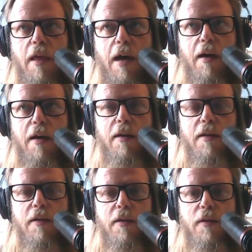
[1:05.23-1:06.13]
that
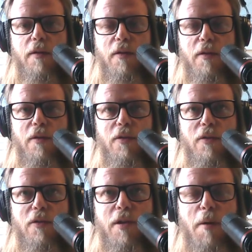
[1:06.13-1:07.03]

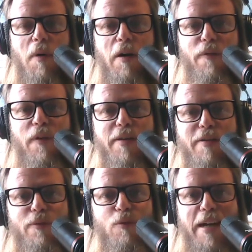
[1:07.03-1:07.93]
my
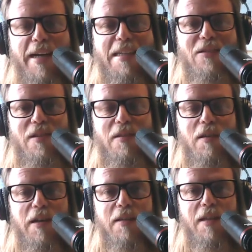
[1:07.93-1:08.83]
first foray into
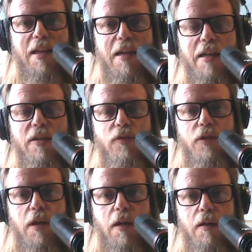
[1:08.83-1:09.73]
psychedelic
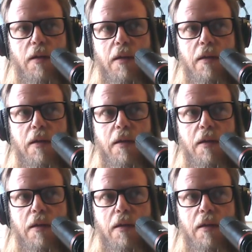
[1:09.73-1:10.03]
literature